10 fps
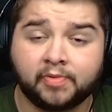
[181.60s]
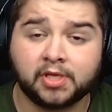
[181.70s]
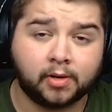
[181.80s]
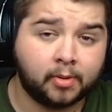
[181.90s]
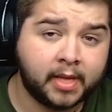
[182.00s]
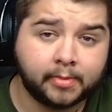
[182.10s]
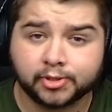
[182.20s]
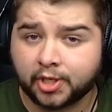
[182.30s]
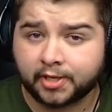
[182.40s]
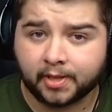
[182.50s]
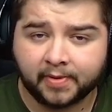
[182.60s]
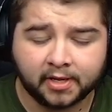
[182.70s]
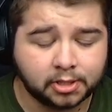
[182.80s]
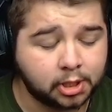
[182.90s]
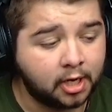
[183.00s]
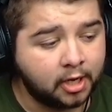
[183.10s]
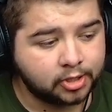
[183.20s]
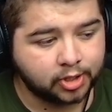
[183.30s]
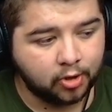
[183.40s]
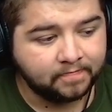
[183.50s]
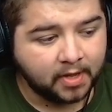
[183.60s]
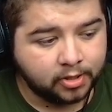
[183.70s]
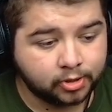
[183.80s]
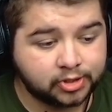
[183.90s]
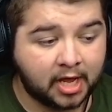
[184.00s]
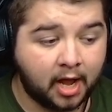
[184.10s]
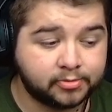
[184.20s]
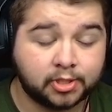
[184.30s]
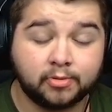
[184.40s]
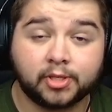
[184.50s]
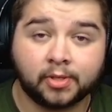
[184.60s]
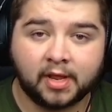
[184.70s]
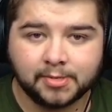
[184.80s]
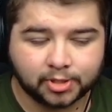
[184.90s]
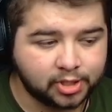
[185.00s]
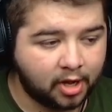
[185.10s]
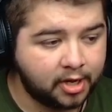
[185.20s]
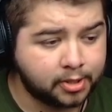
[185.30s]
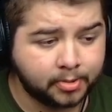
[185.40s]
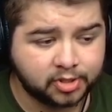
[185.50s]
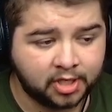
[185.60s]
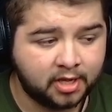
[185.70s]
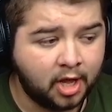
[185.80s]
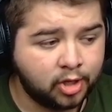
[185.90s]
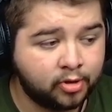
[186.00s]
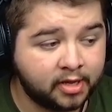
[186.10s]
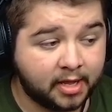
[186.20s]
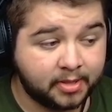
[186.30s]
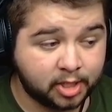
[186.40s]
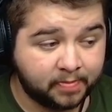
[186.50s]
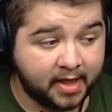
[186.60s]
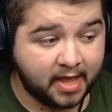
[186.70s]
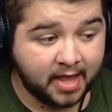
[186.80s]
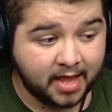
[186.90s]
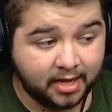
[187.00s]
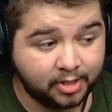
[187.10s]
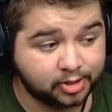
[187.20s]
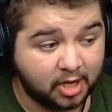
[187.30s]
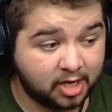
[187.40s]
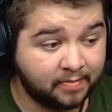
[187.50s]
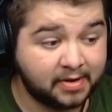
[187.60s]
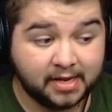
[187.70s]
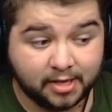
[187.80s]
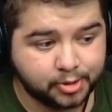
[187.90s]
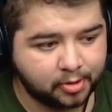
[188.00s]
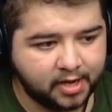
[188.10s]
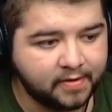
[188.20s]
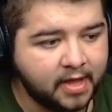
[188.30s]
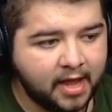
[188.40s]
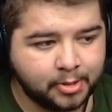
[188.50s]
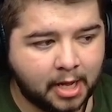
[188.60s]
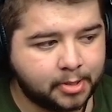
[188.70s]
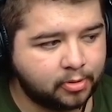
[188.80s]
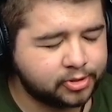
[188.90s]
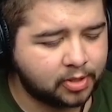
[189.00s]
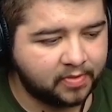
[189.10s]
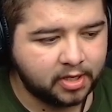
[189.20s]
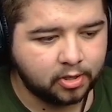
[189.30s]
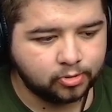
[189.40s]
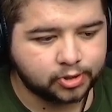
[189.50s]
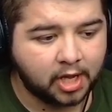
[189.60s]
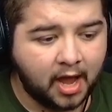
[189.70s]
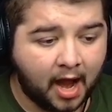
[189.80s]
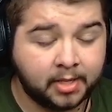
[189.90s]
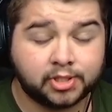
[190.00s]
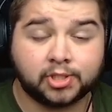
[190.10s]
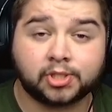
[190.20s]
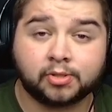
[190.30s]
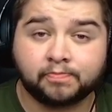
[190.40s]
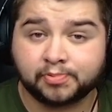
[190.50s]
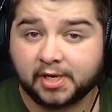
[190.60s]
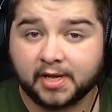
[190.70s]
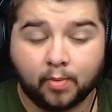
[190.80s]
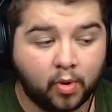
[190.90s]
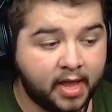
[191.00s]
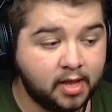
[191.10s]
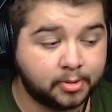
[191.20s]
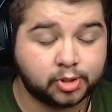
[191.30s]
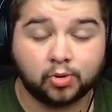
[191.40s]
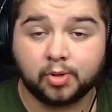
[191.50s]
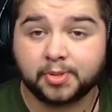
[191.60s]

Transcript: be done on the other side of the pitch. So you're set up to do this on either side. Obviously, you can get this player here is completely free if he ever wants to be used. And this is just a brilliant way of sort